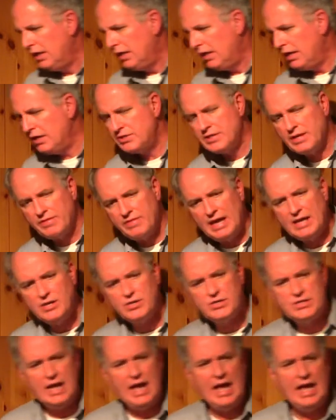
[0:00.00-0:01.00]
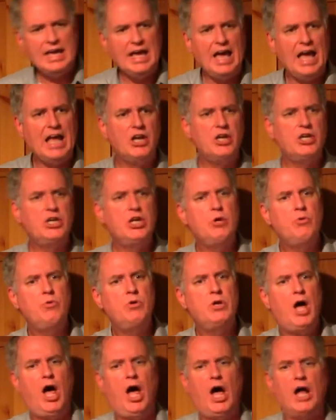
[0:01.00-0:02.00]
He said, they say and do
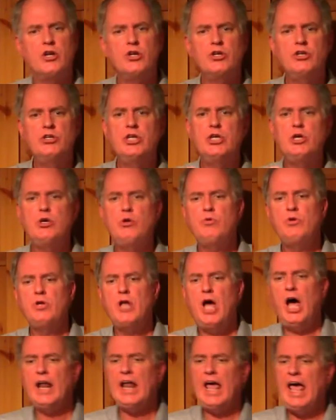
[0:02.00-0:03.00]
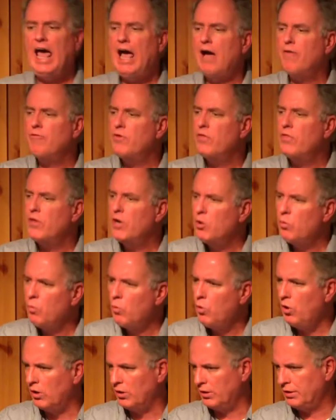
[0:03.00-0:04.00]
not, do not after their
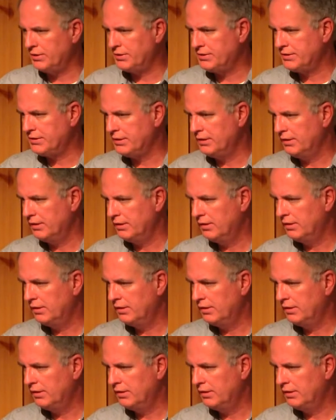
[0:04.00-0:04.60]
works.